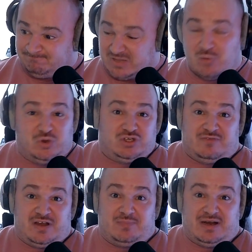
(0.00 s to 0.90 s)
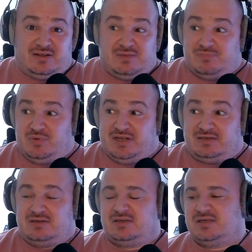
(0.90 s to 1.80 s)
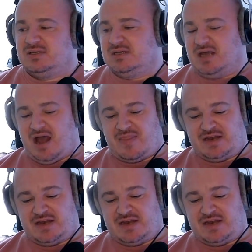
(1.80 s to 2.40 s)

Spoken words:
And we should have had a penalty, but we didn't. And